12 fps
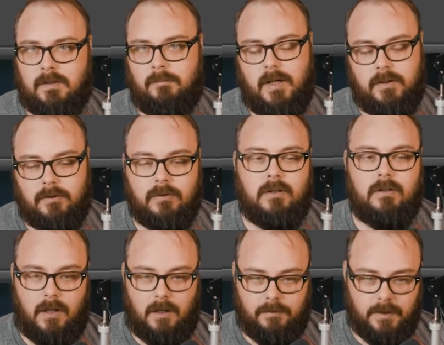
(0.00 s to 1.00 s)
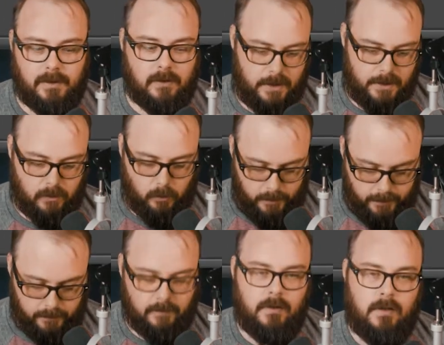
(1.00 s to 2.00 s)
they might trail off and get kind of quiet.